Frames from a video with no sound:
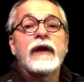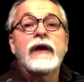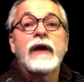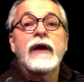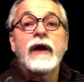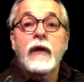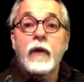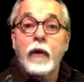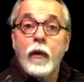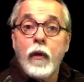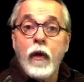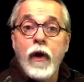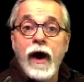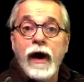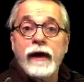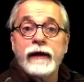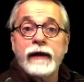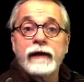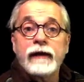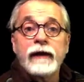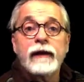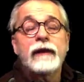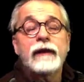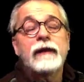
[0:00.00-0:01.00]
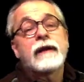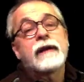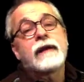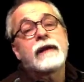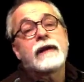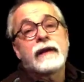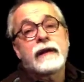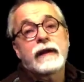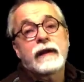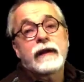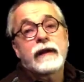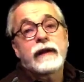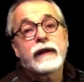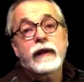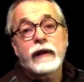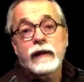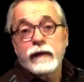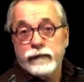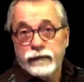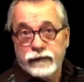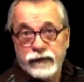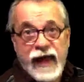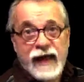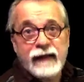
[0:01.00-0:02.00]

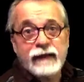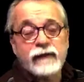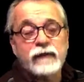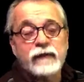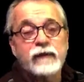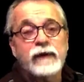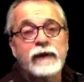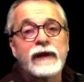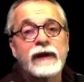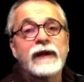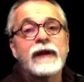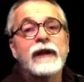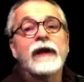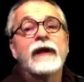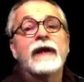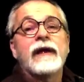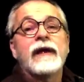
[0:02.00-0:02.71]
1, flat 3,